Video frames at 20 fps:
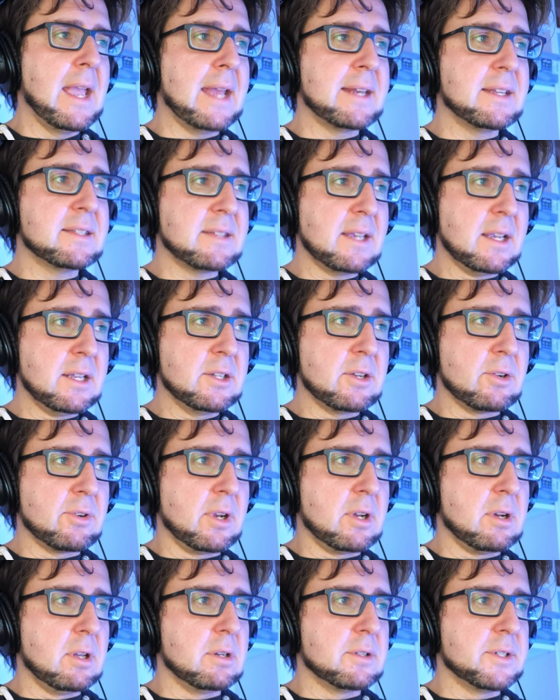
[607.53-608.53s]
And the
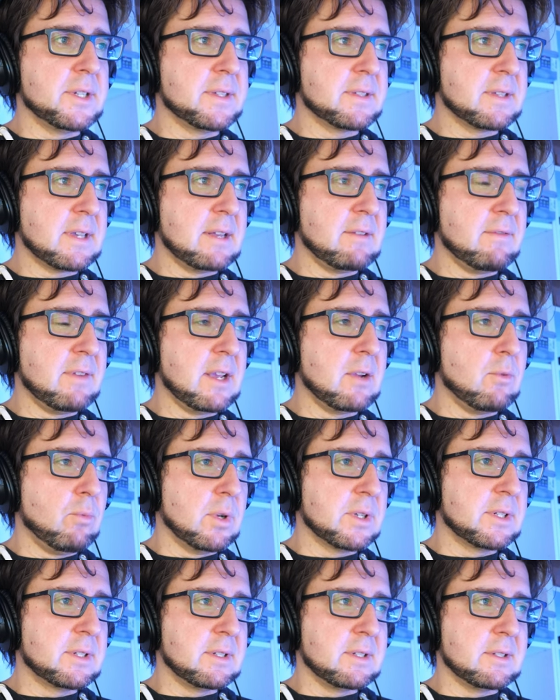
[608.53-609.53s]
secondary color is kind of like
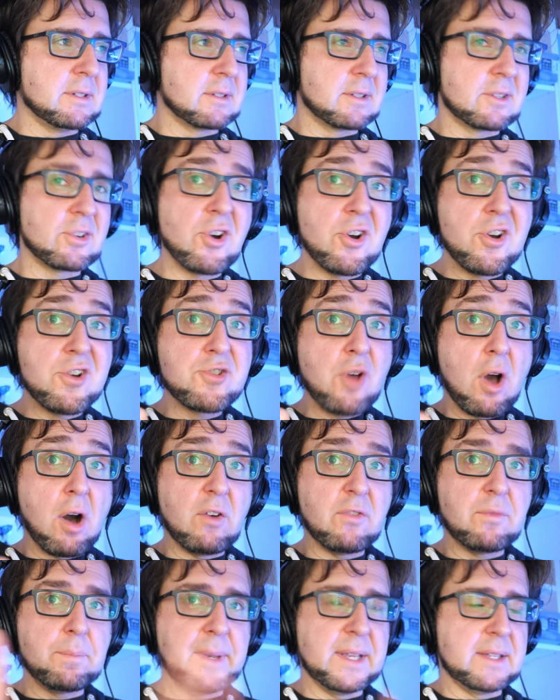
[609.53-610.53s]
what the turned
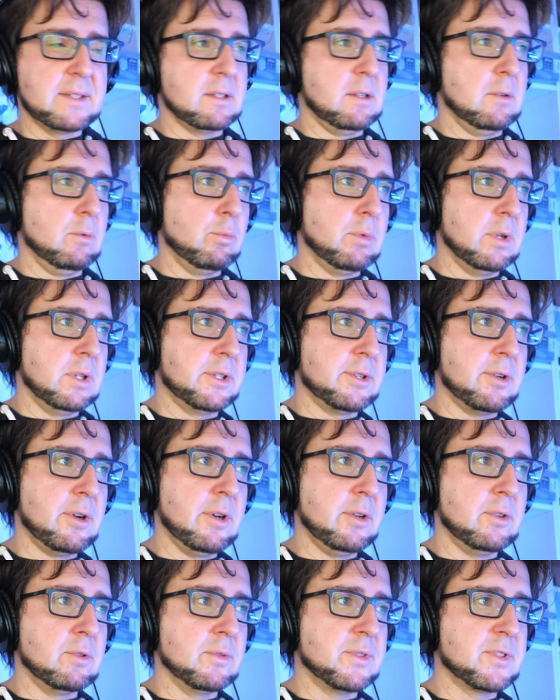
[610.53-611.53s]
off pixel will
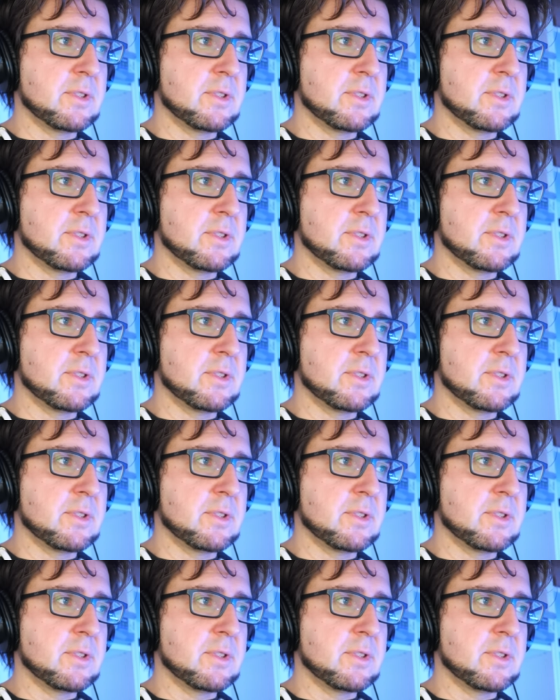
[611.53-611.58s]
turn to.